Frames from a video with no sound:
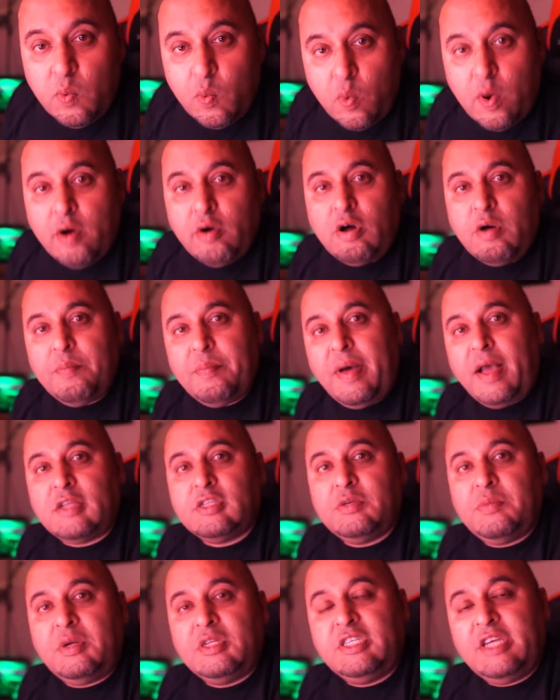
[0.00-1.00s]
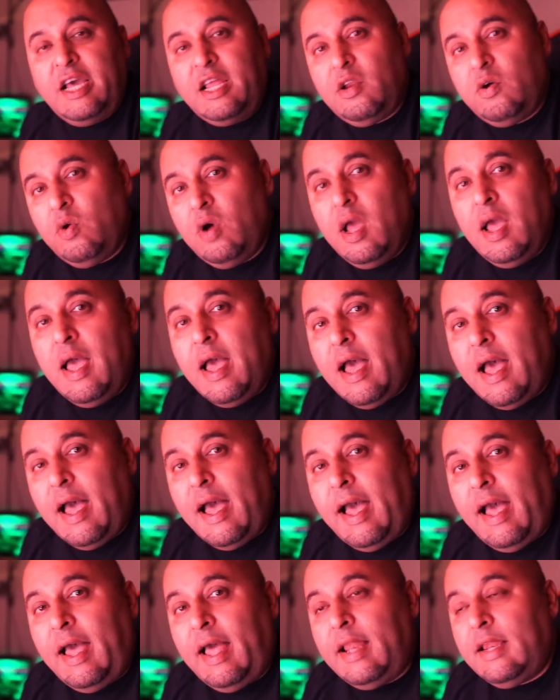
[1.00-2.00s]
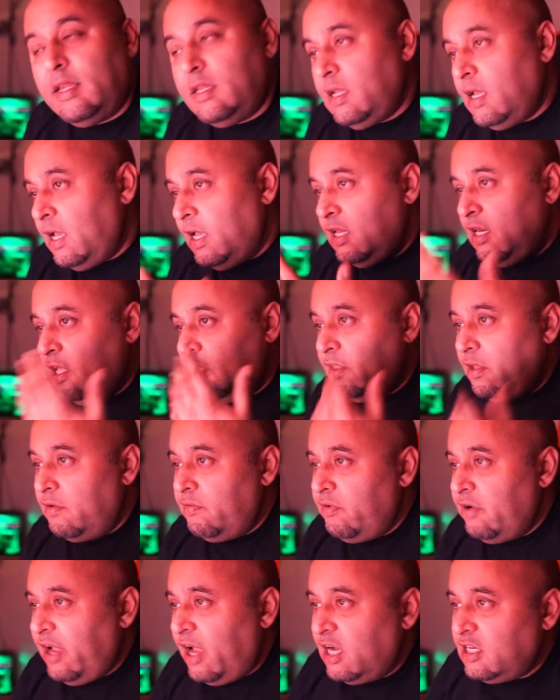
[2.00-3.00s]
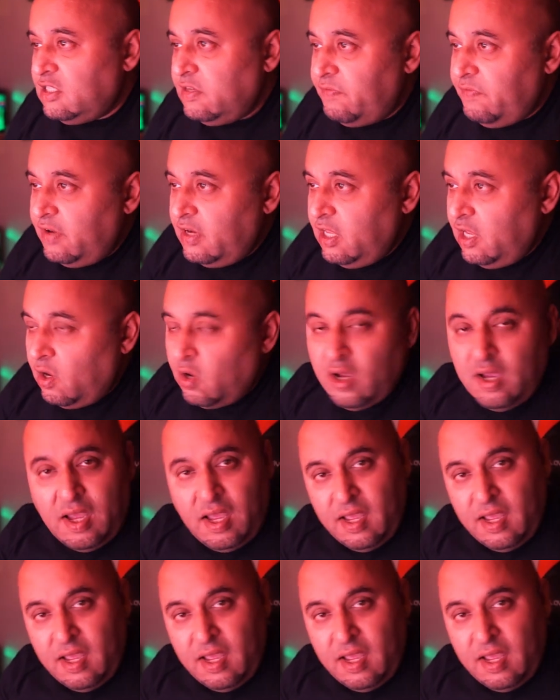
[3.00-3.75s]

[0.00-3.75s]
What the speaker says: Welcome back to my channel and another reaction video.